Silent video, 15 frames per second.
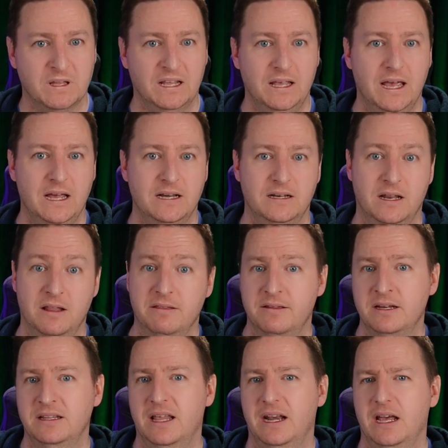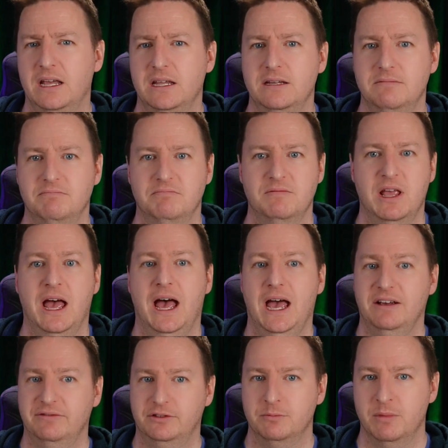And another thing that I
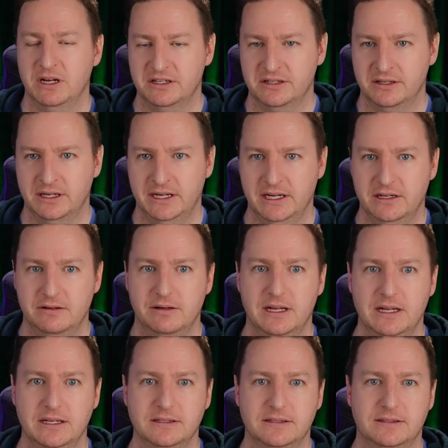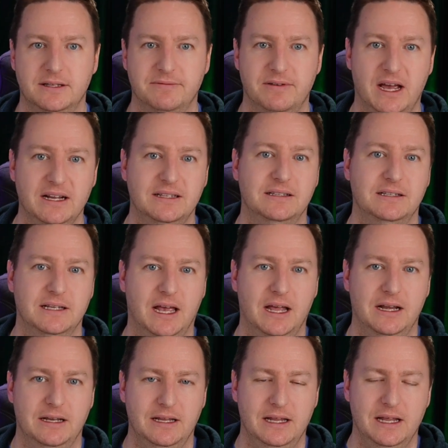have to mention here is the fact
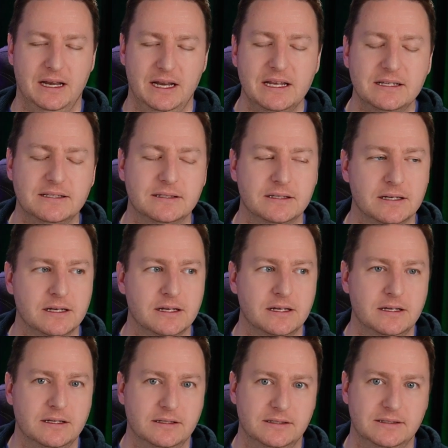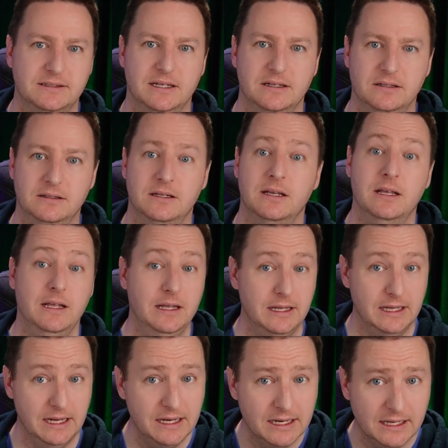that it is still,
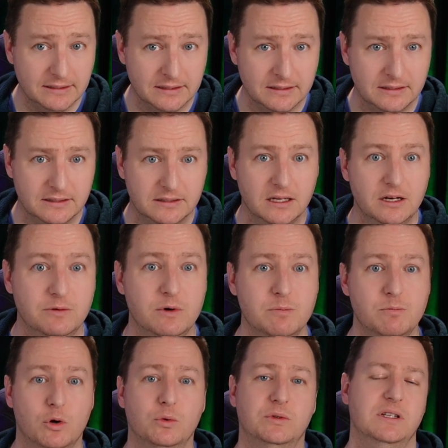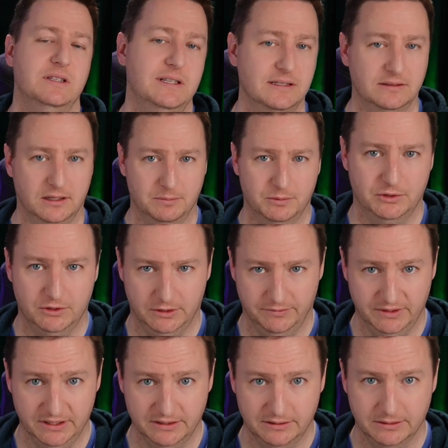in essence, remote desktop
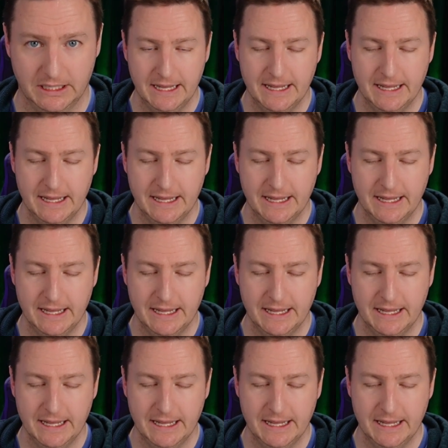services.